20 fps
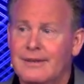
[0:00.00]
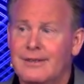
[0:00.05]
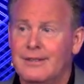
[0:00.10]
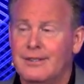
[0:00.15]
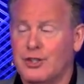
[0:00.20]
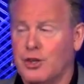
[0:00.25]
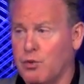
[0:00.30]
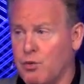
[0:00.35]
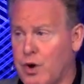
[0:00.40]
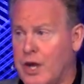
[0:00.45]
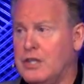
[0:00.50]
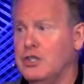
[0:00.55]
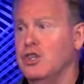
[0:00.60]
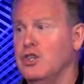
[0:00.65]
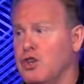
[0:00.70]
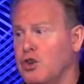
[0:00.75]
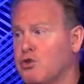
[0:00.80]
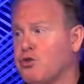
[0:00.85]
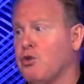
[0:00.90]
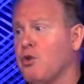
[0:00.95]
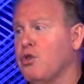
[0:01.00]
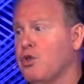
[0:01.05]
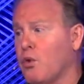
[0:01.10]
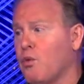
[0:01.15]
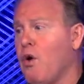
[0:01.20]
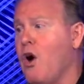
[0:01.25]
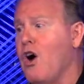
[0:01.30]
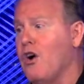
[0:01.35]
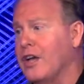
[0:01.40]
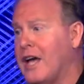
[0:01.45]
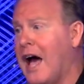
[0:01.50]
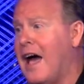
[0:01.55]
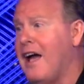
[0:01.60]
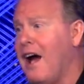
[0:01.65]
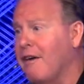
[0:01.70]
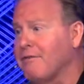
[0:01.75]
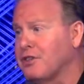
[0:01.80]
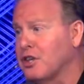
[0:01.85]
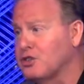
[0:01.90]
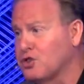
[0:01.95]
It's the reason you threw the wrong guy
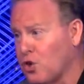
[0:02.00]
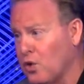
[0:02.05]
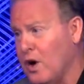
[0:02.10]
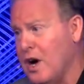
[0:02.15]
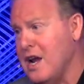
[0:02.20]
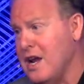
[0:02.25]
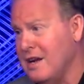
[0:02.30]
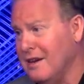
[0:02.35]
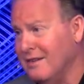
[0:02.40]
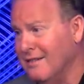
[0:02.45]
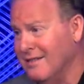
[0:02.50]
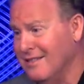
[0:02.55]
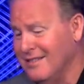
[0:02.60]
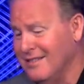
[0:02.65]
off the train.